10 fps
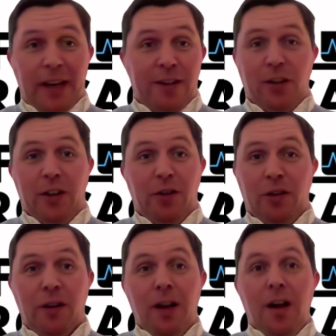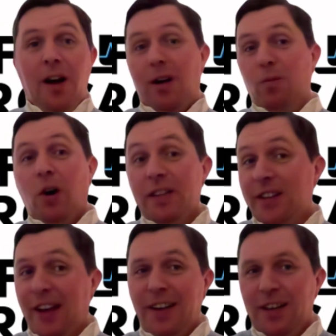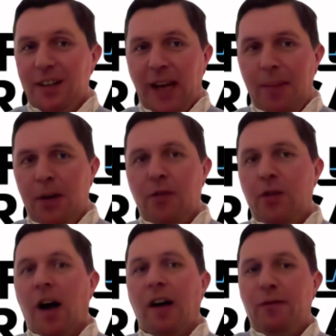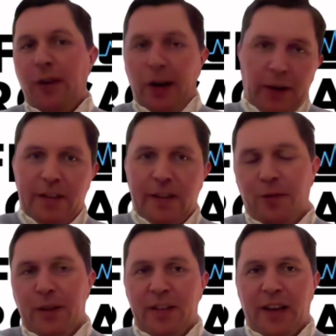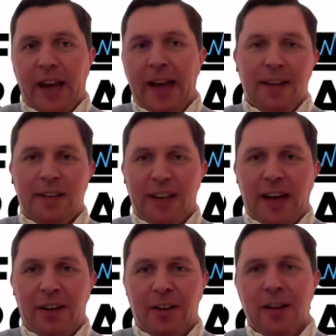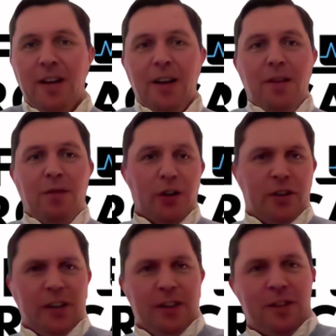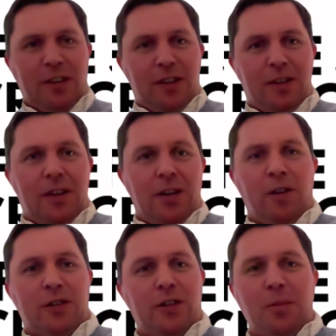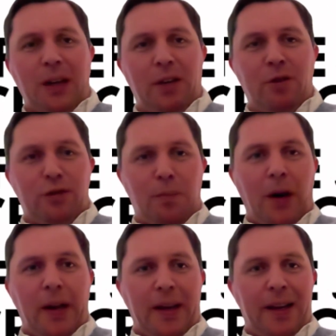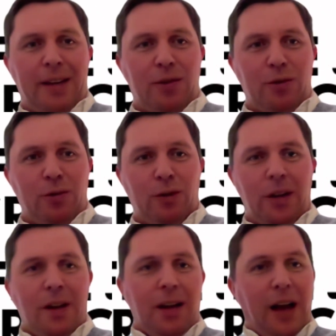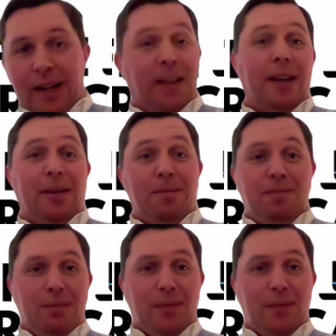So, on one side of the table, you've got a very sophisticated seller versus, somebody who's buying it who at the,